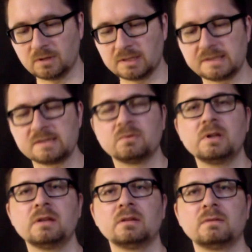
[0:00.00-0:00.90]
It is a
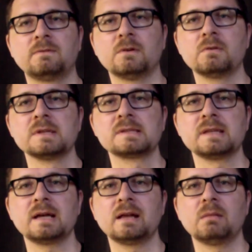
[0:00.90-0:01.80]
really folky
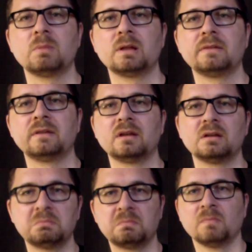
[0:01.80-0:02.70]
style, but
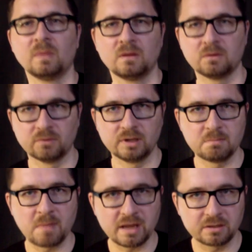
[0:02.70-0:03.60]
really
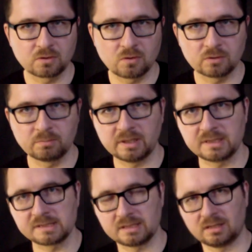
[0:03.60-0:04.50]
minor chord
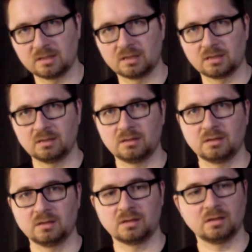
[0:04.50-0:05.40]
based, and
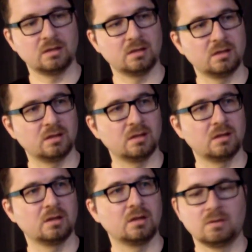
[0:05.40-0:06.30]
well,
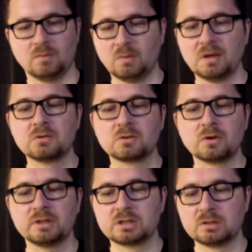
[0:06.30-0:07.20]
one could call
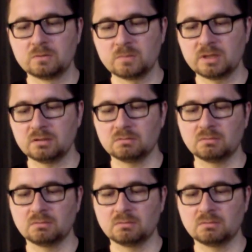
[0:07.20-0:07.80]
it gloomy.